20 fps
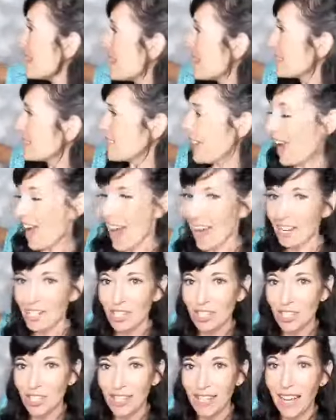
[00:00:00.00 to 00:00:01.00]
It's
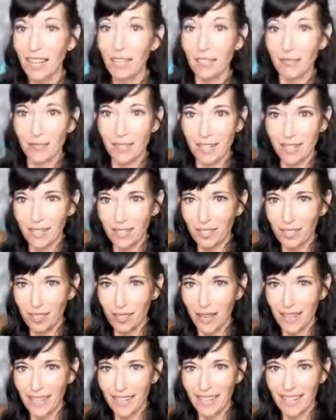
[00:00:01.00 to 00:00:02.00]
actually, I'll give you guys a little
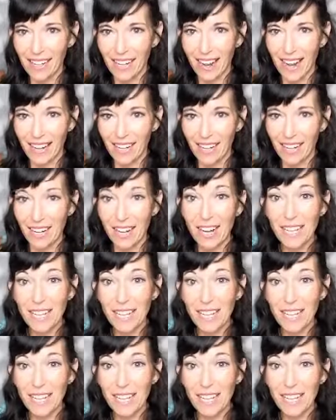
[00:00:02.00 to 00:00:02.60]
hack here.